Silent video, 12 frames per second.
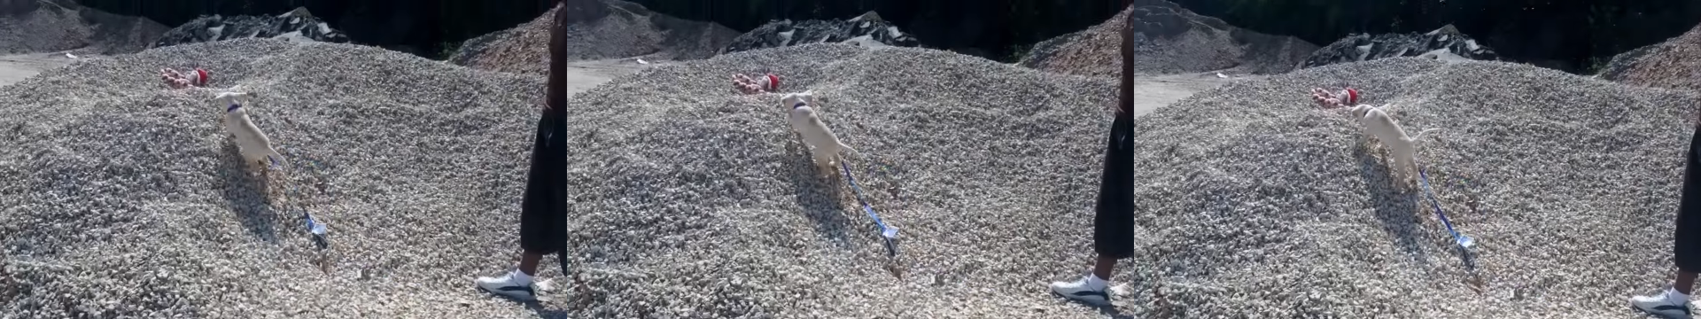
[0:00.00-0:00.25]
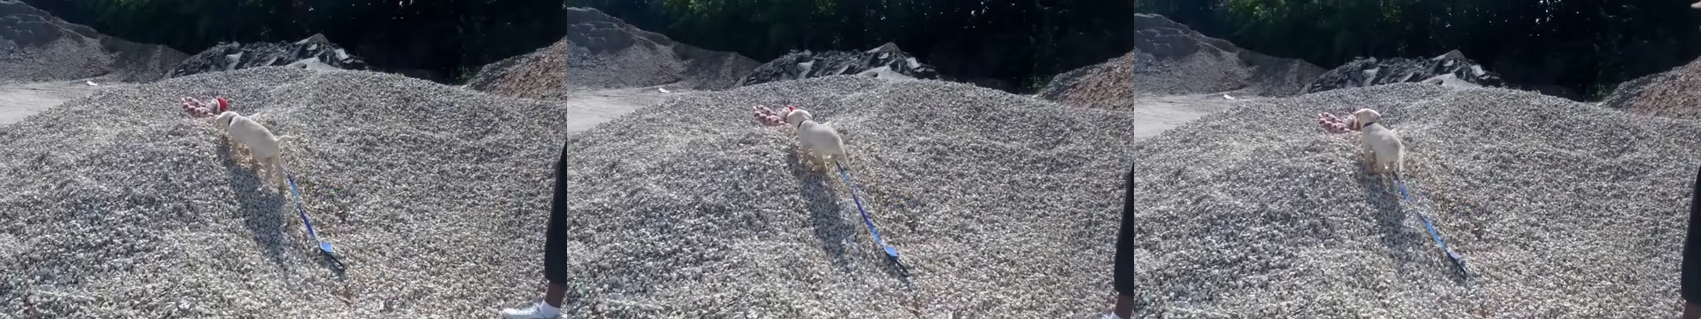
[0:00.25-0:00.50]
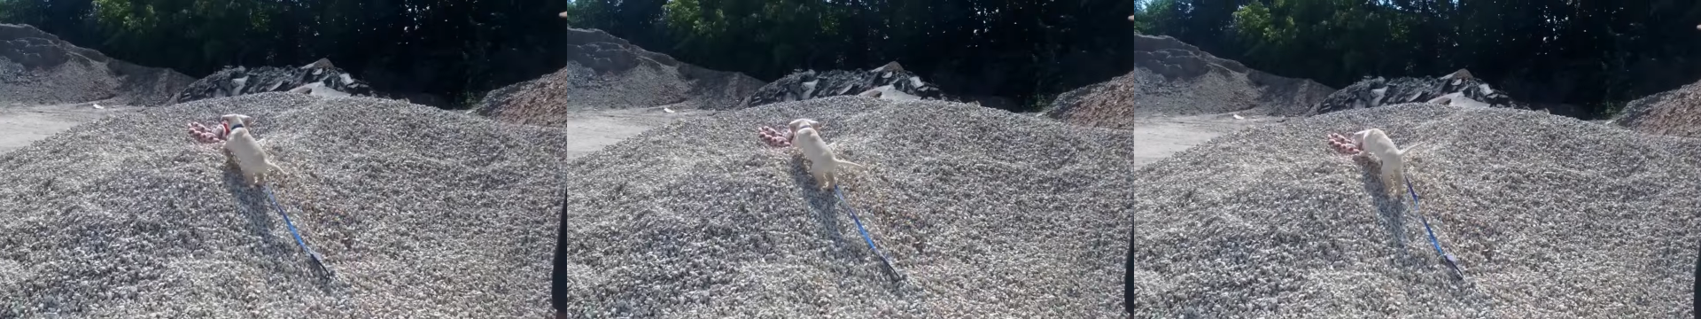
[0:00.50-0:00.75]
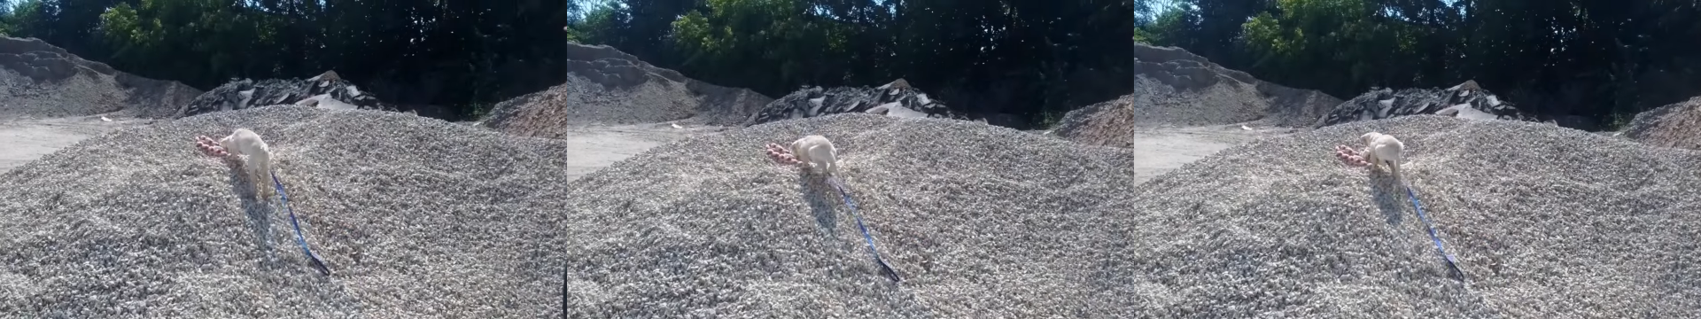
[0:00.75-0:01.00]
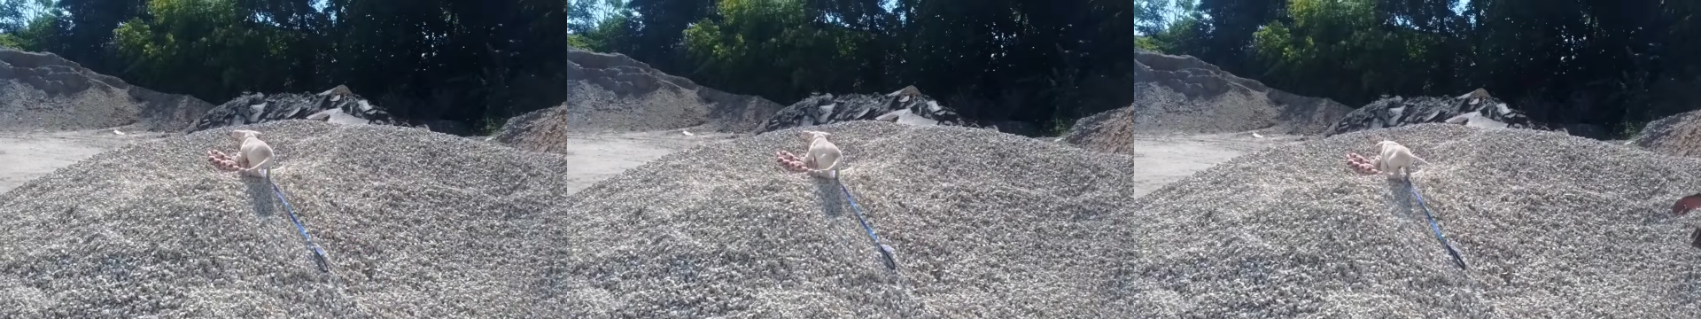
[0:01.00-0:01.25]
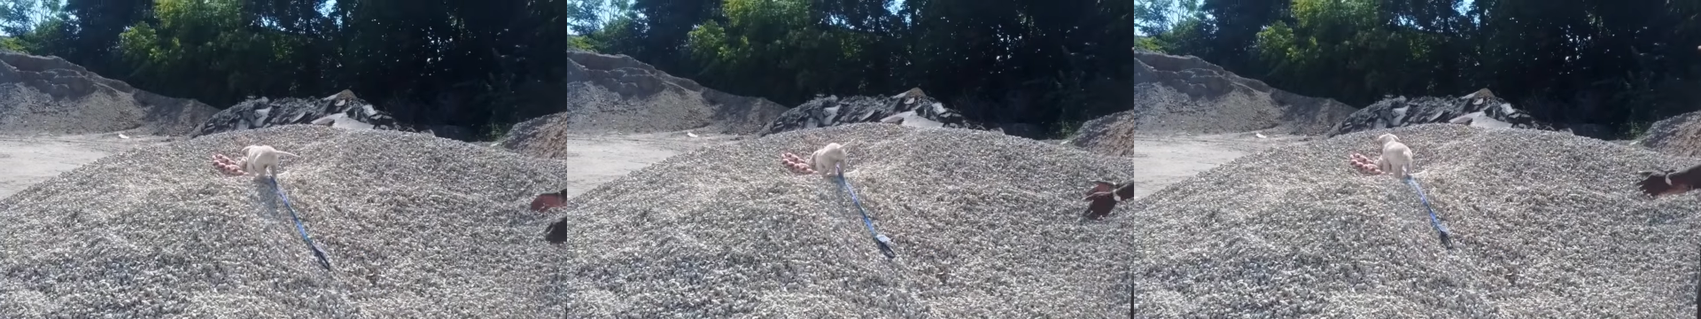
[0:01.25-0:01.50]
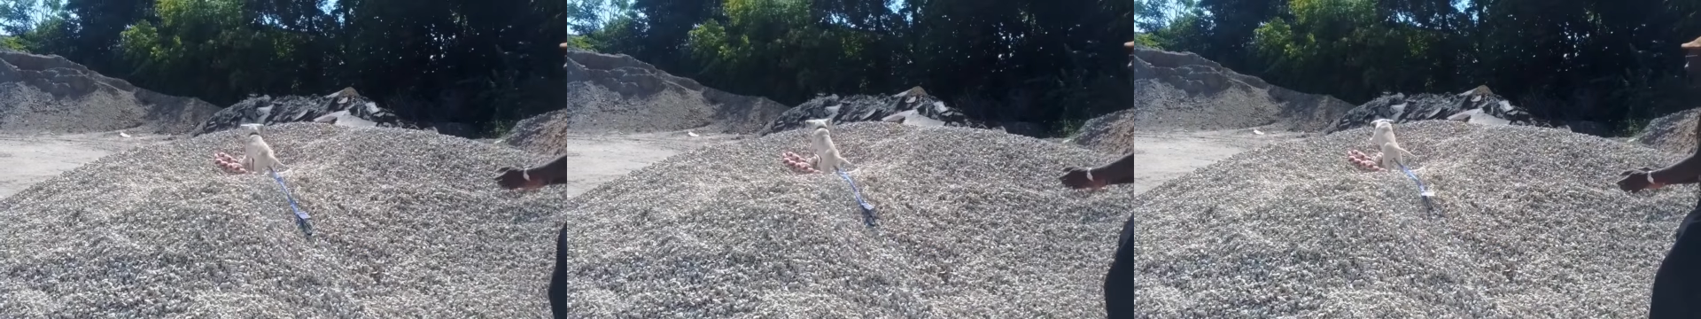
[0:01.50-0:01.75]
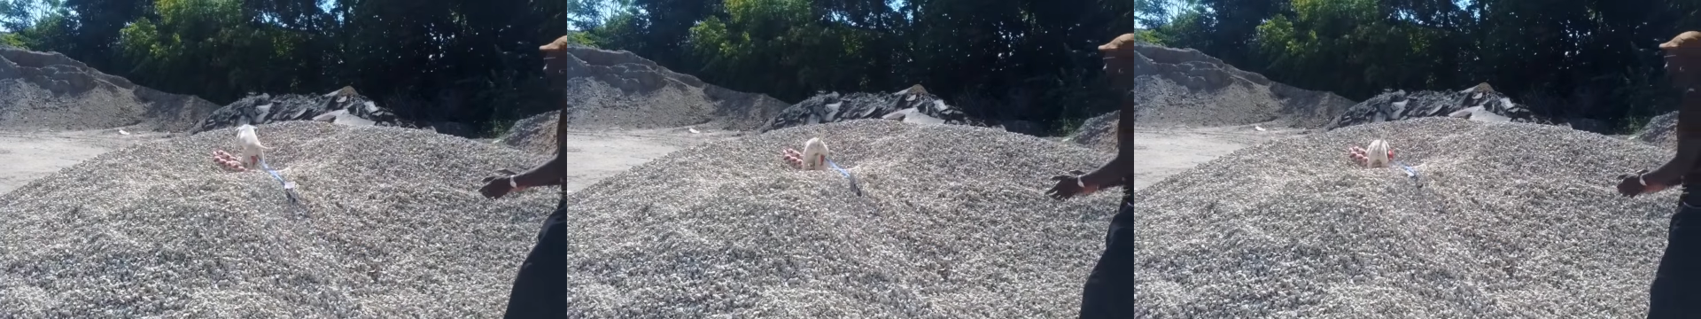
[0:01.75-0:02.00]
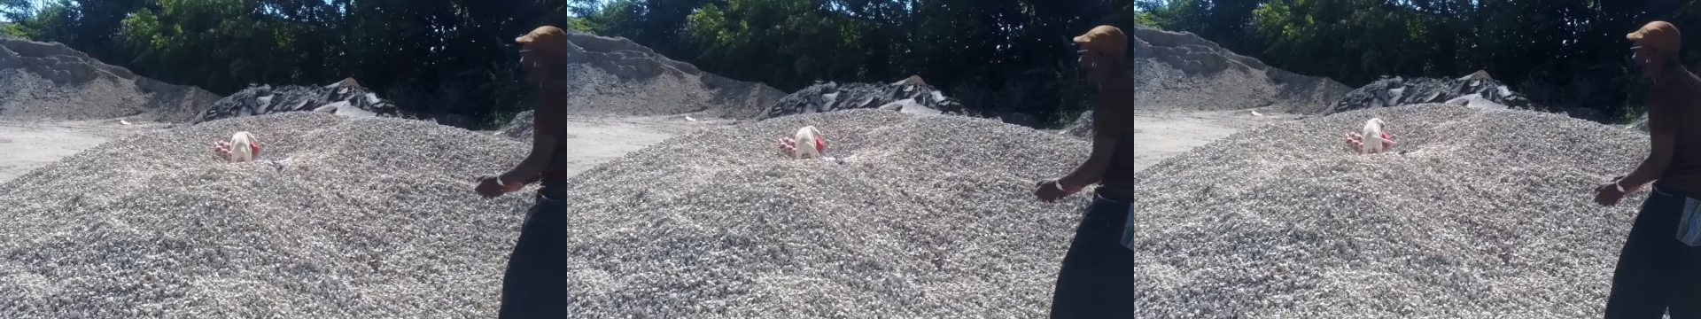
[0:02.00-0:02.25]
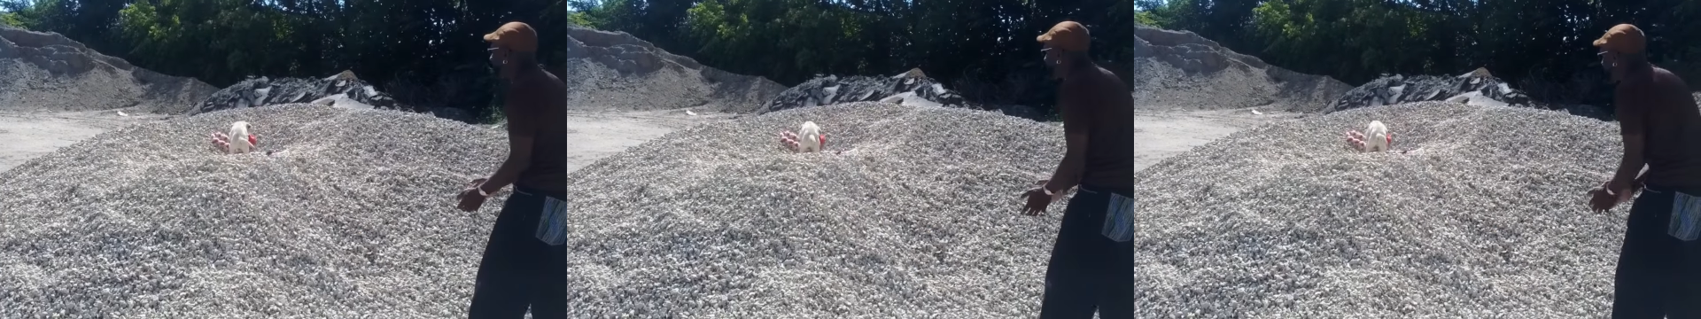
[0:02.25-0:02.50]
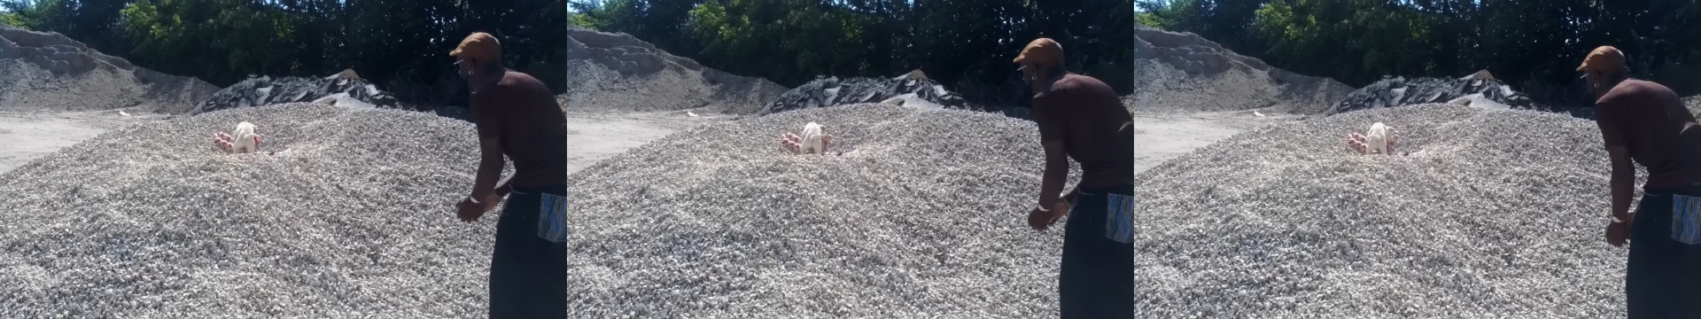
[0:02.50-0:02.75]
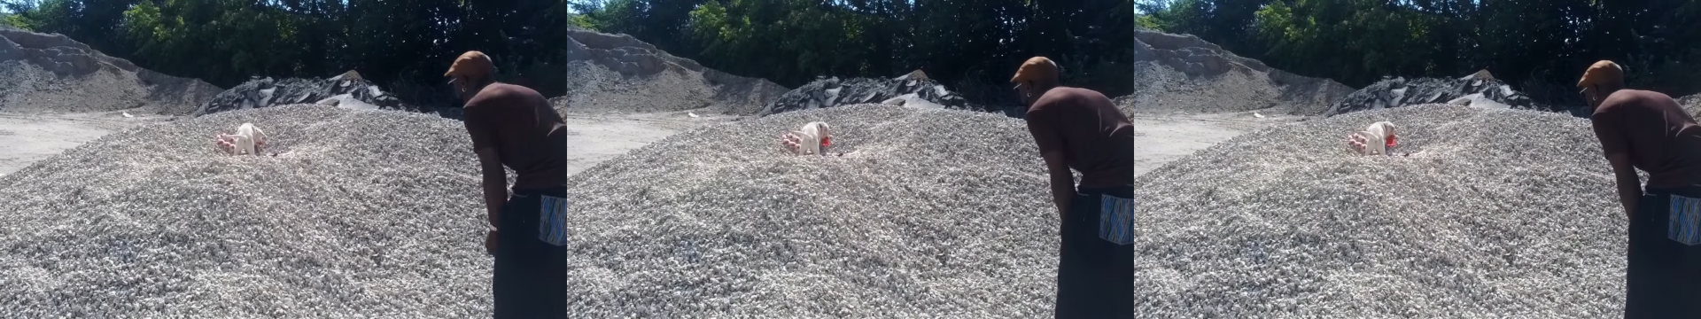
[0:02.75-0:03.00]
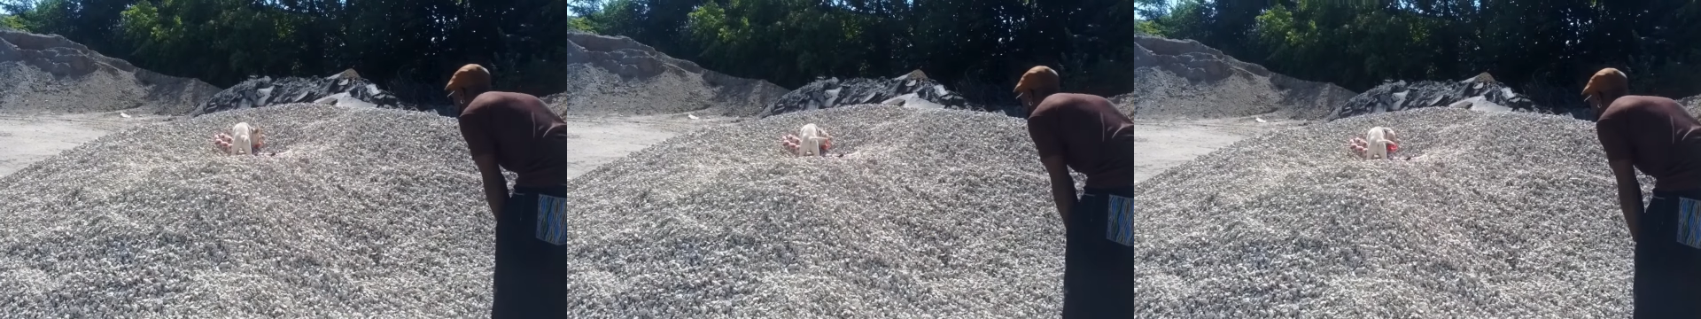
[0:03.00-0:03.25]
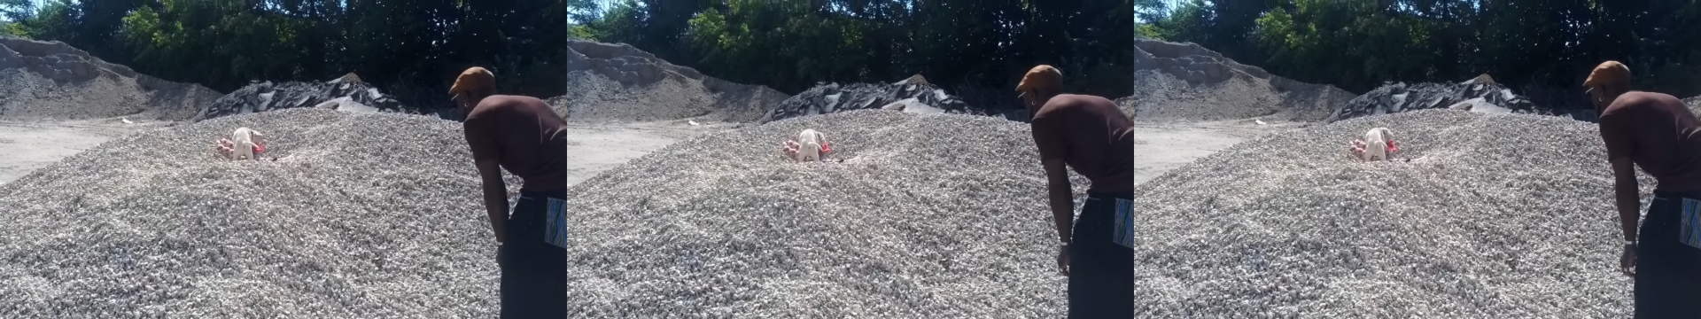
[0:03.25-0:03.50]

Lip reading: Nobody's mouth can be seen.